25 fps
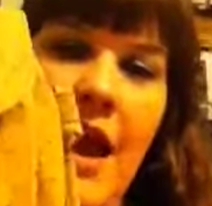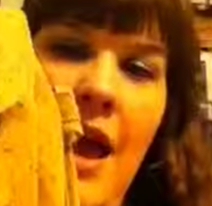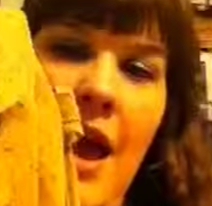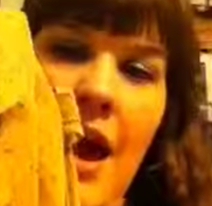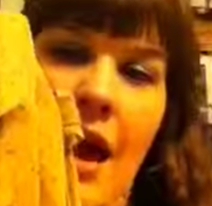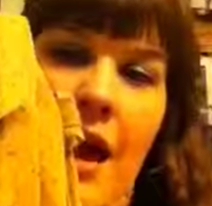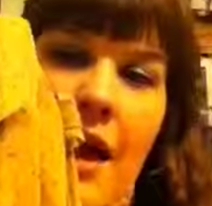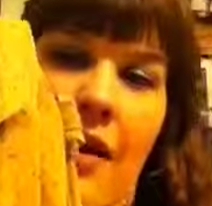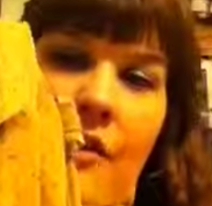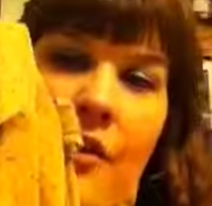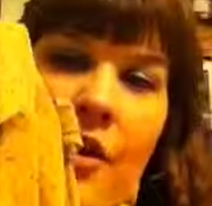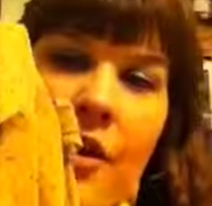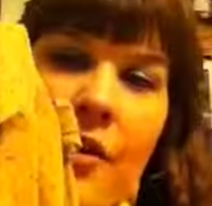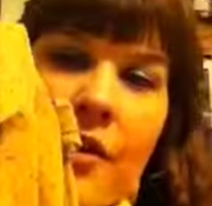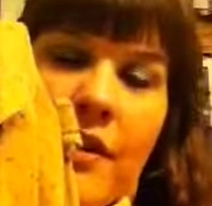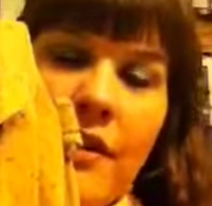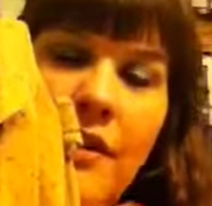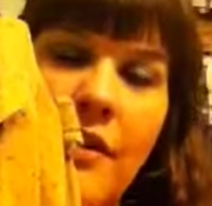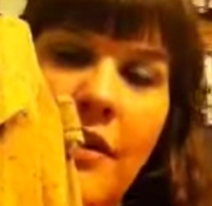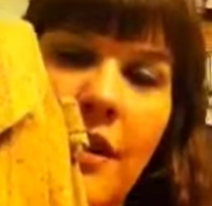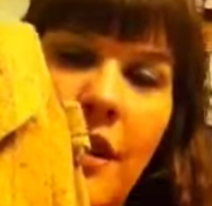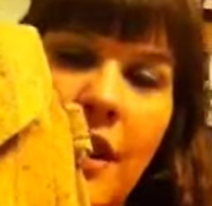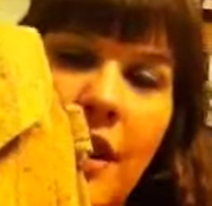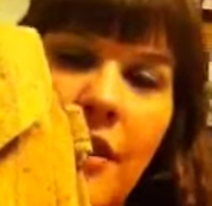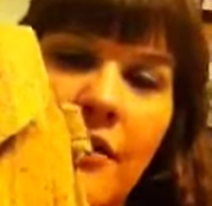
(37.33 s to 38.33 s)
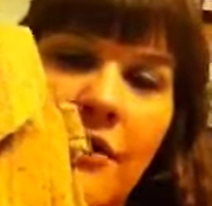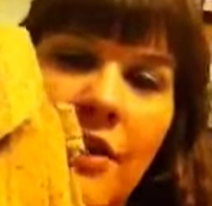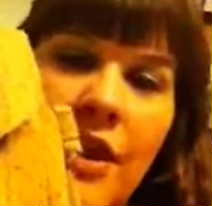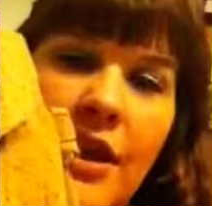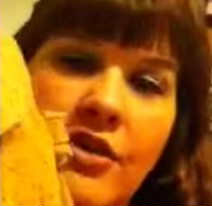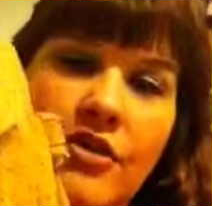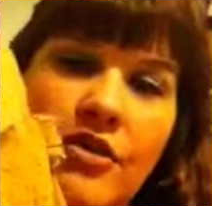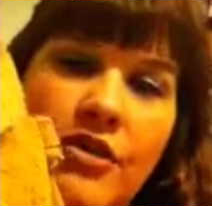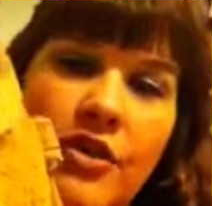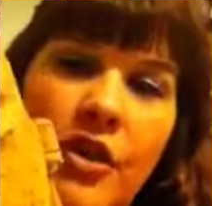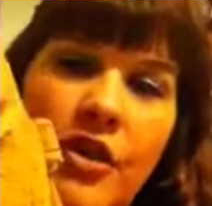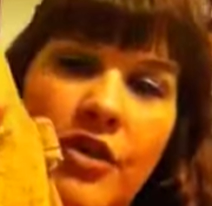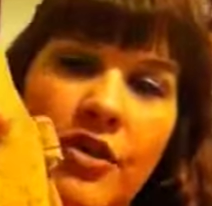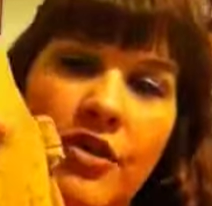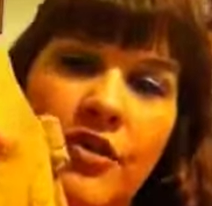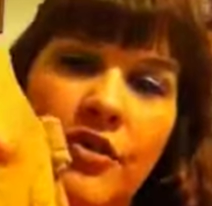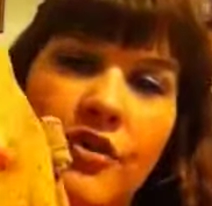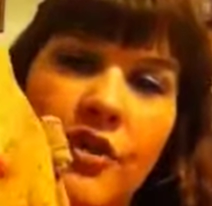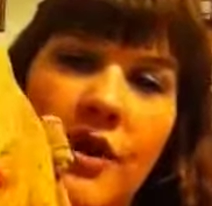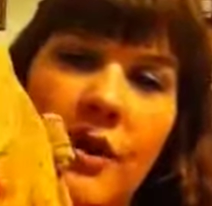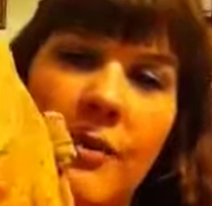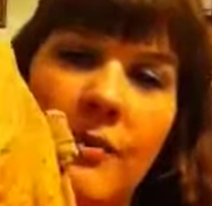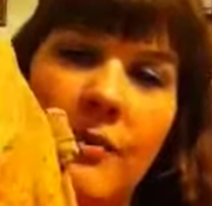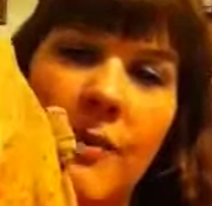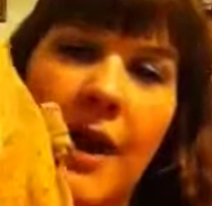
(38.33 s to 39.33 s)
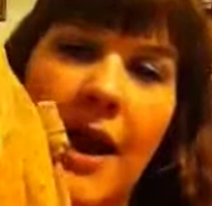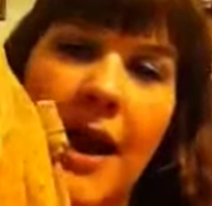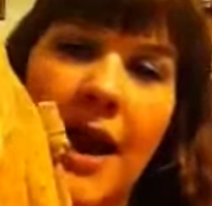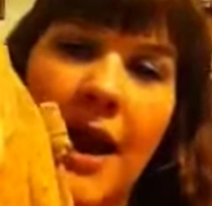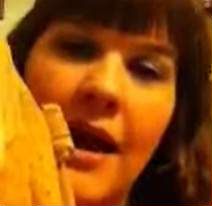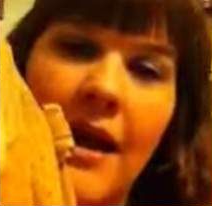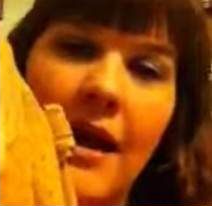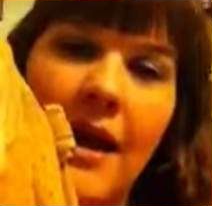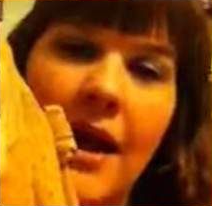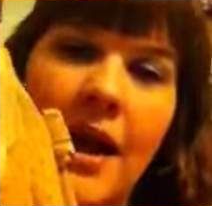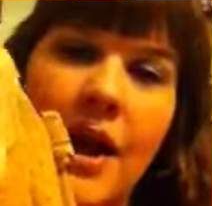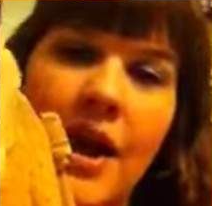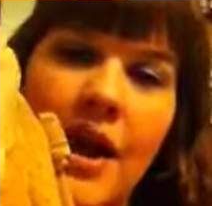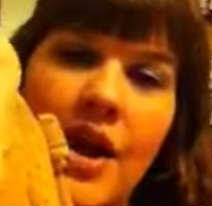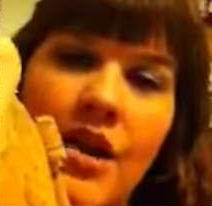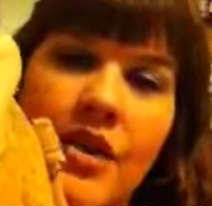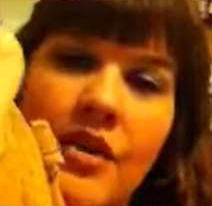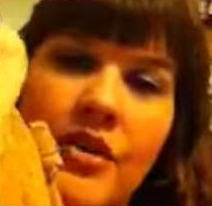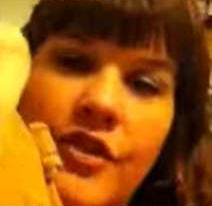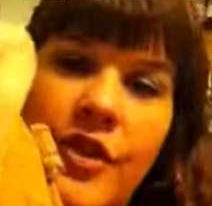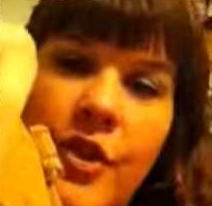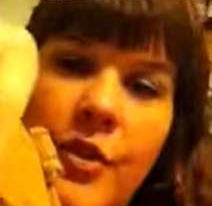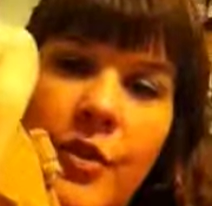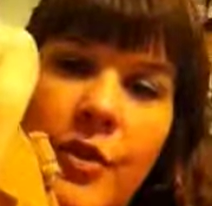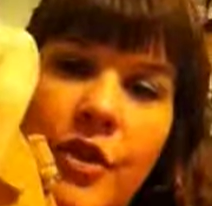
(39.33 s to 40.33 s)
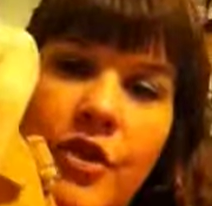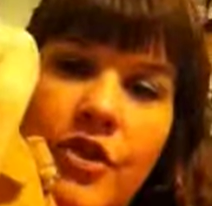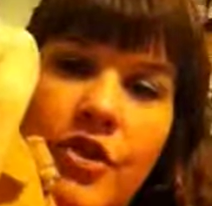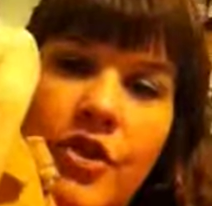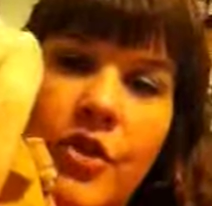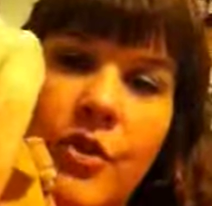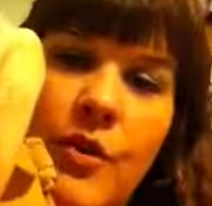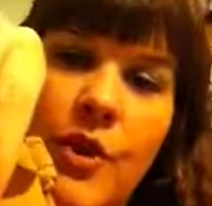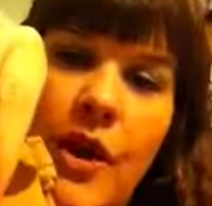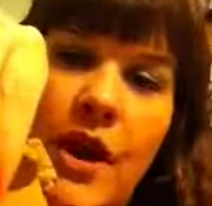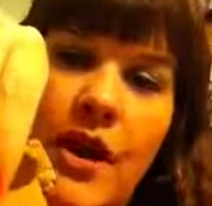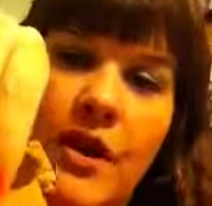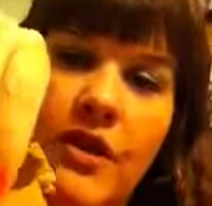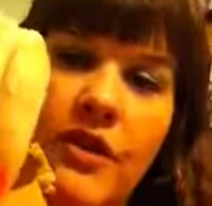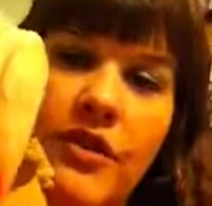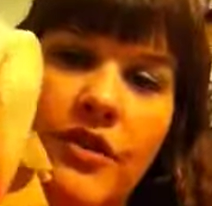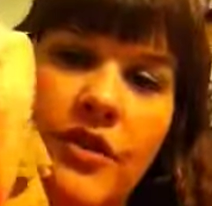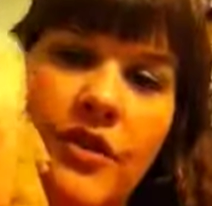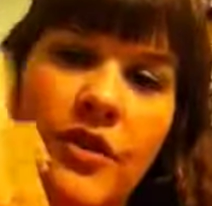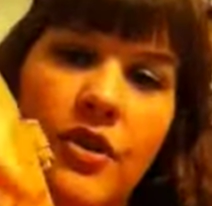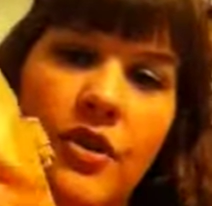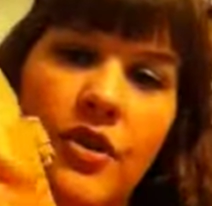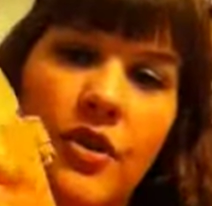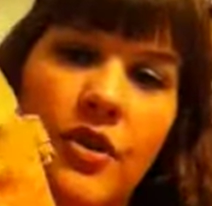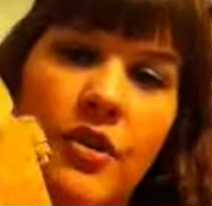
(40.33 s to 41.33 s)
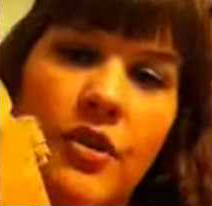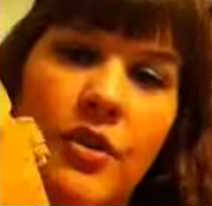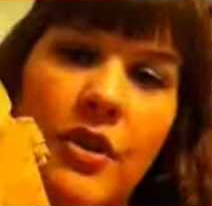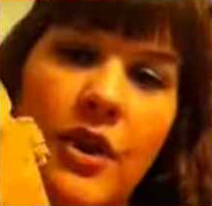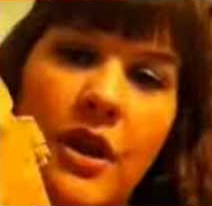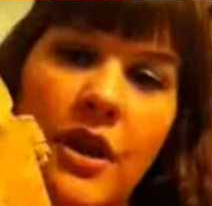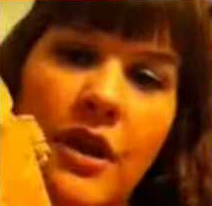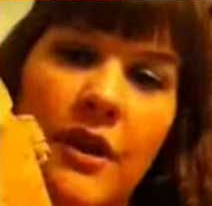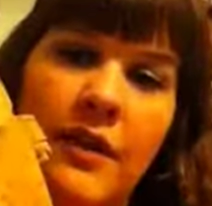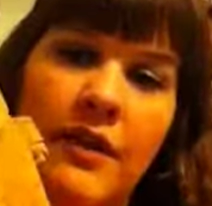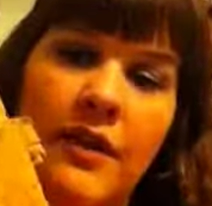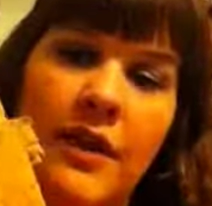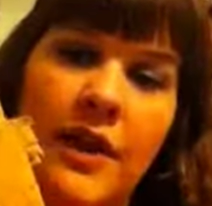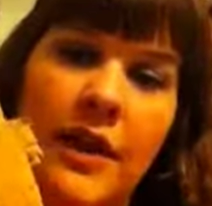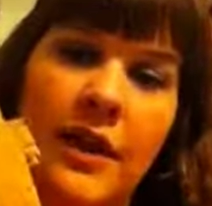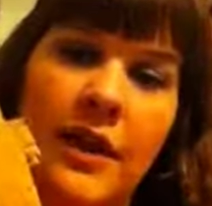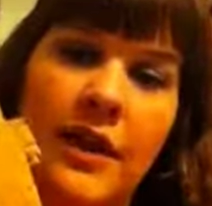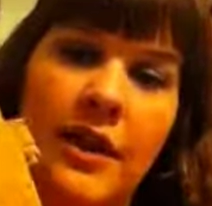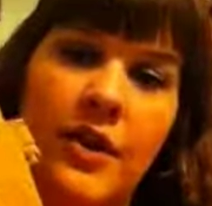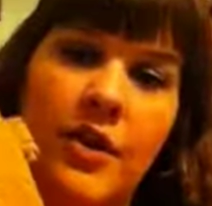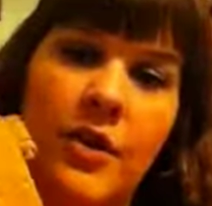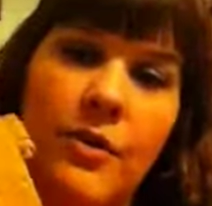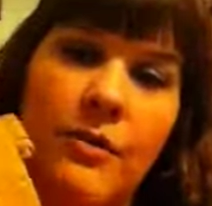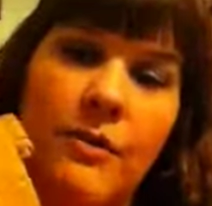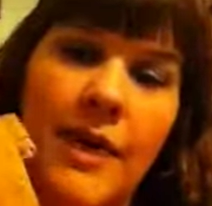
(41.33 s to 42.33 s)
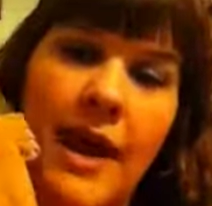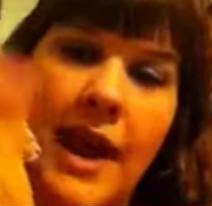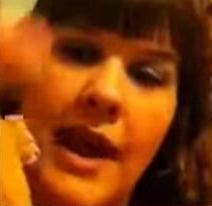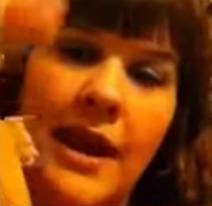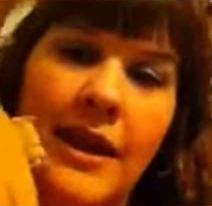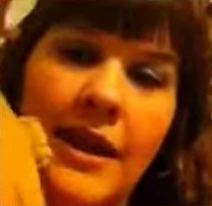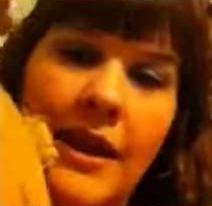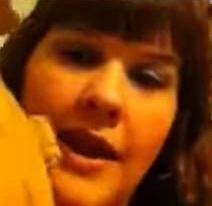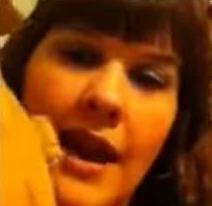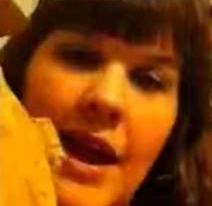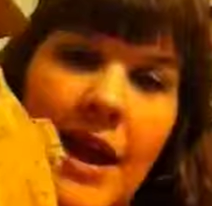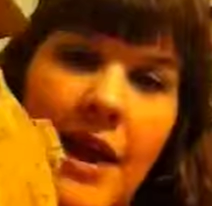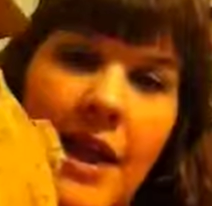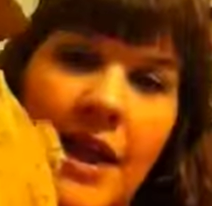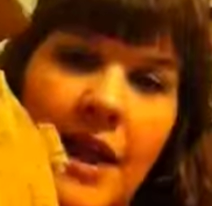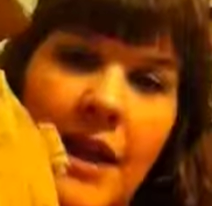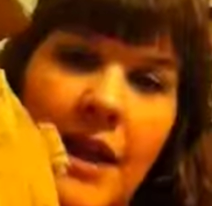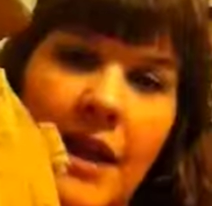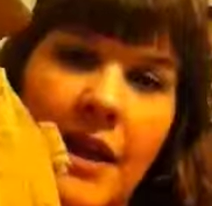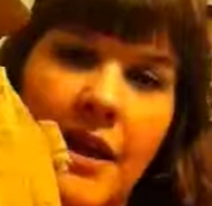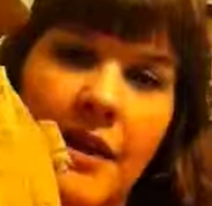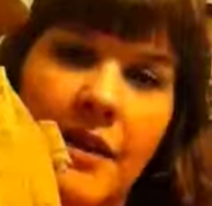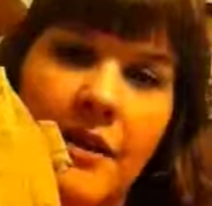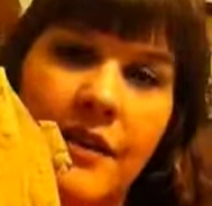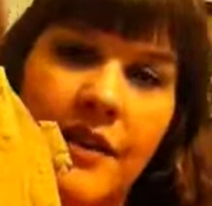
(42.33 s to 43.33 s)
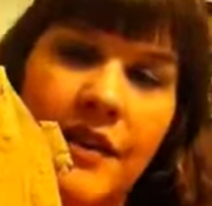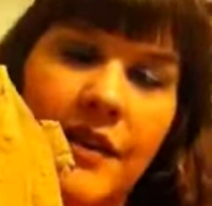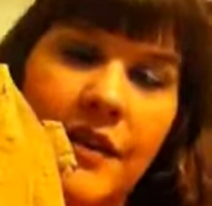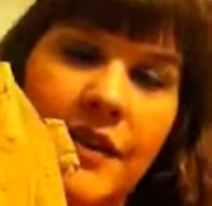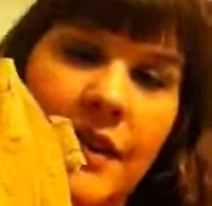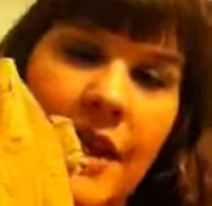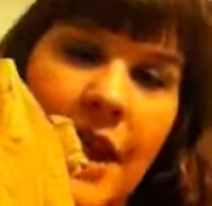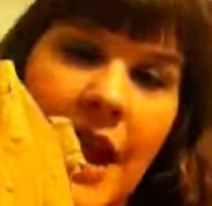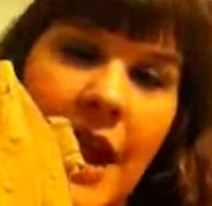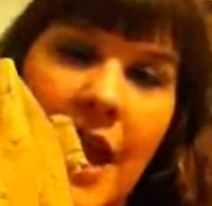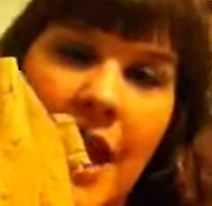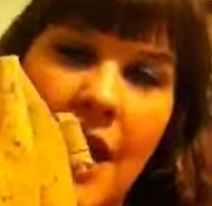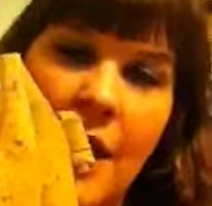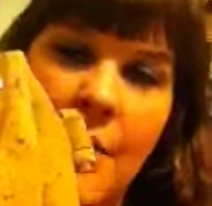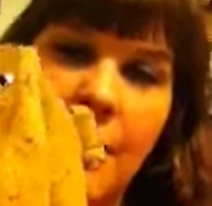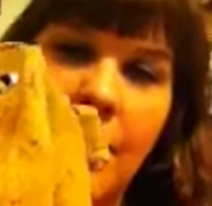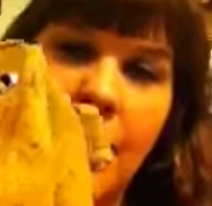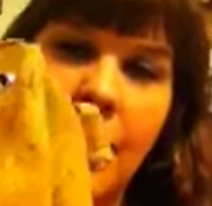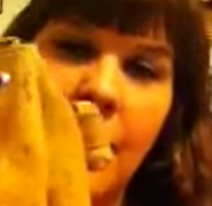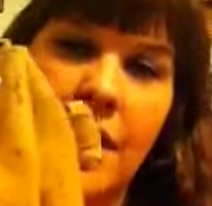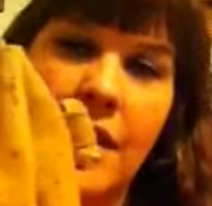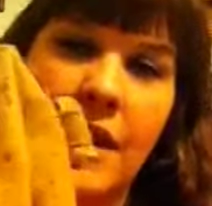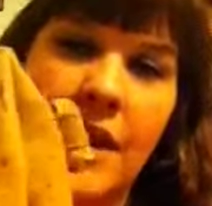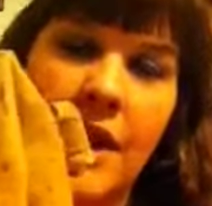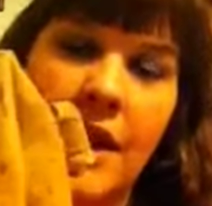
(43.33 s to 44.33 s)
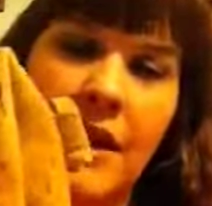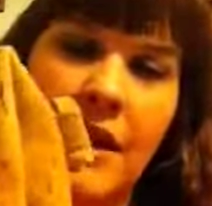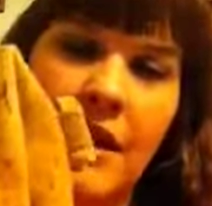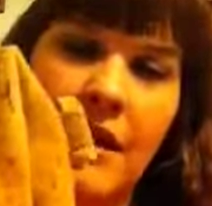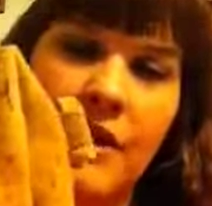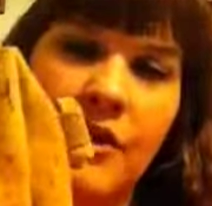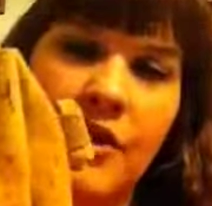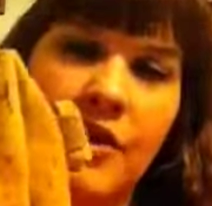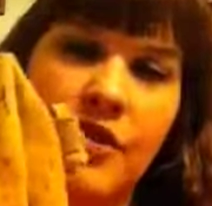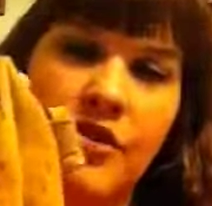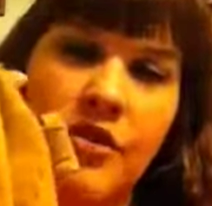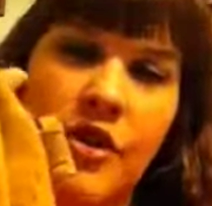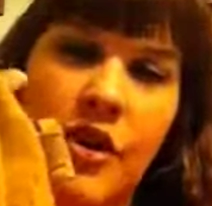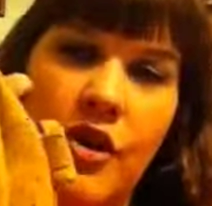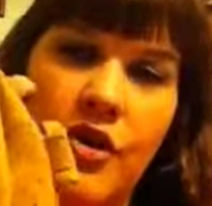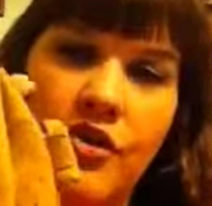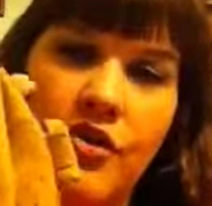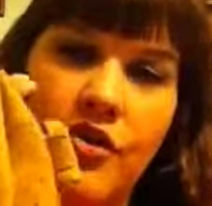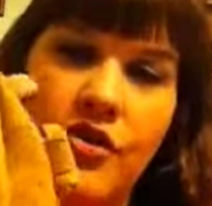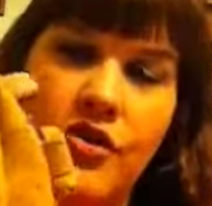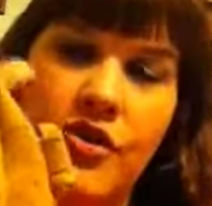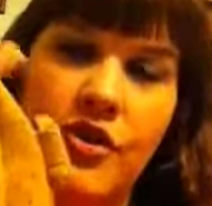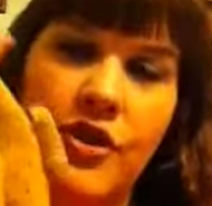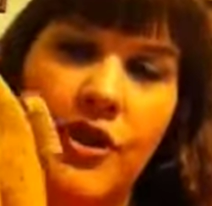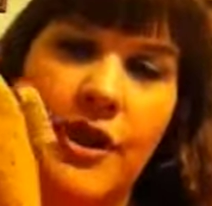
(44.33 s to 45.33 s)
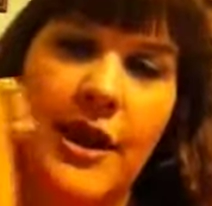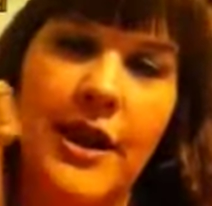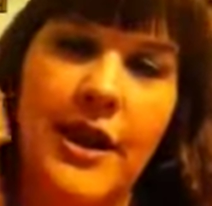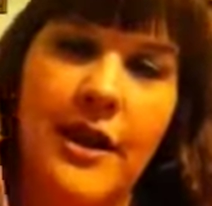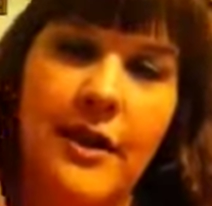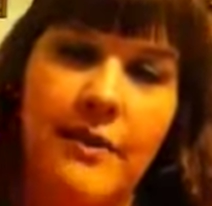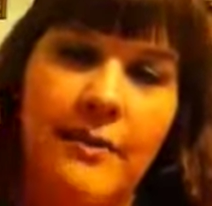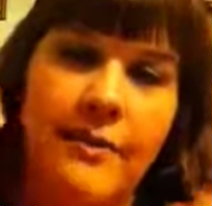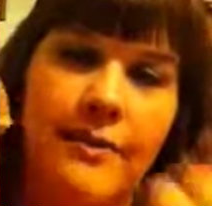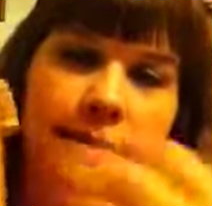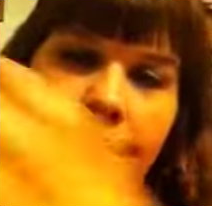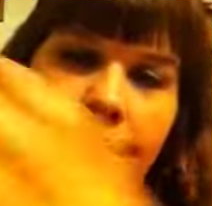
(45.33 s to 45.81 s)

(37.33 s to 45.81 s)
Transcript: And I've always loved a drawstring bag. So when you undo the little magnetic snap, it is a drawstring.